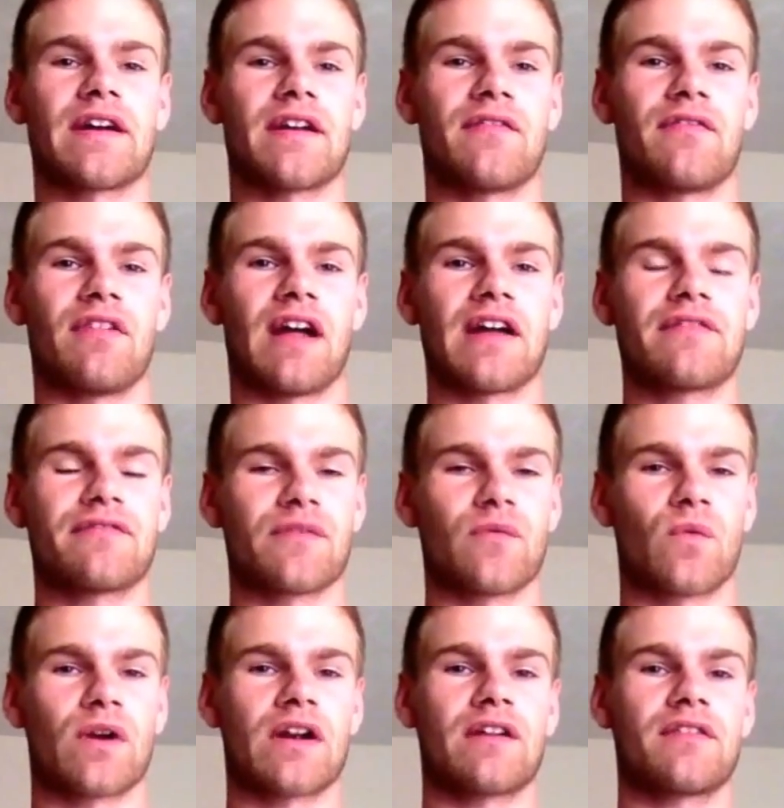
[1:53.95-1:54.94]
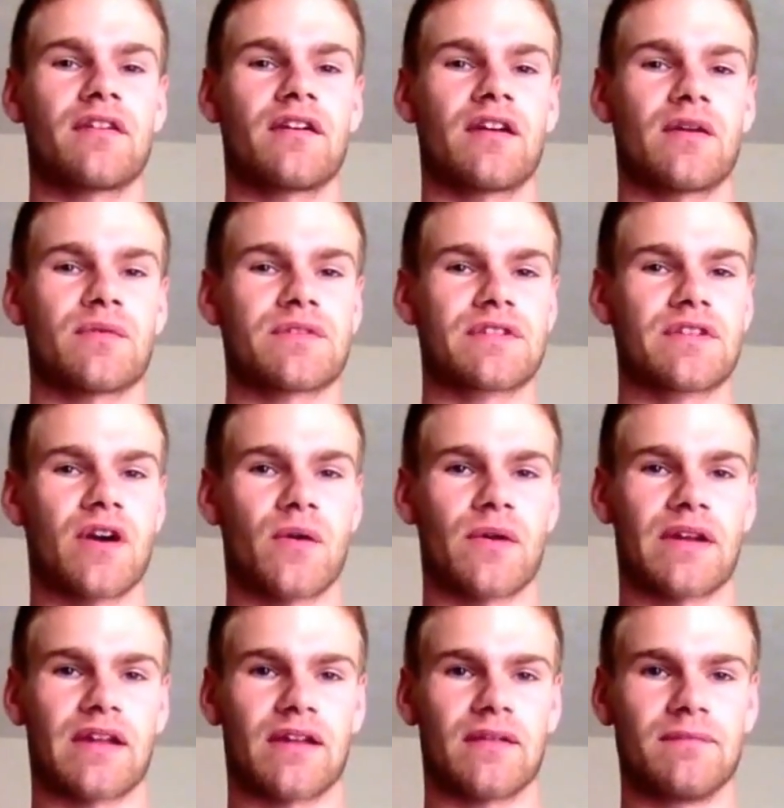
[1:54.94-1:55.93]
out of life, and where I thought I was
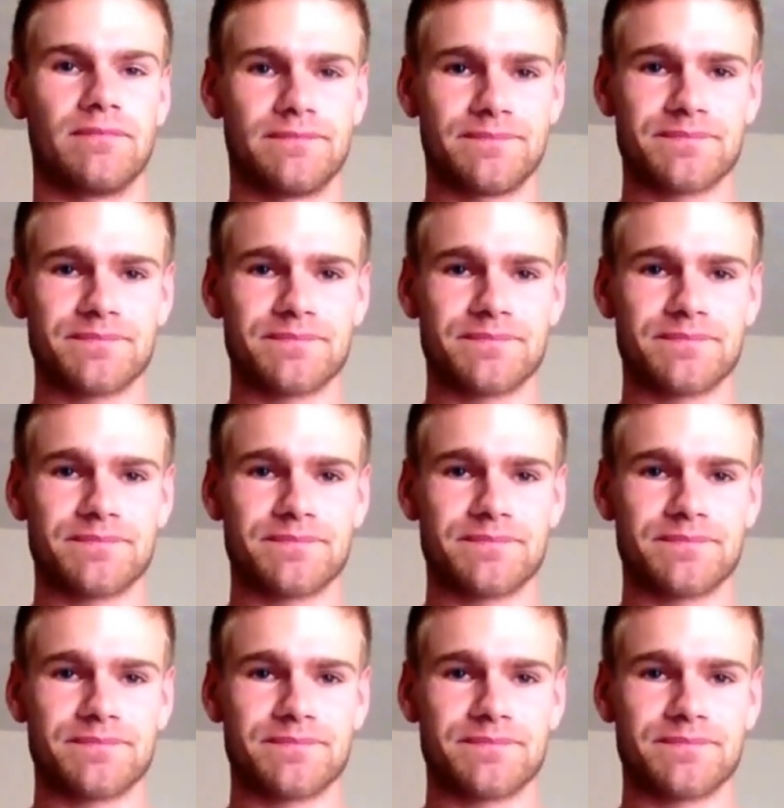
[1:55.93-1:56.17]
going, and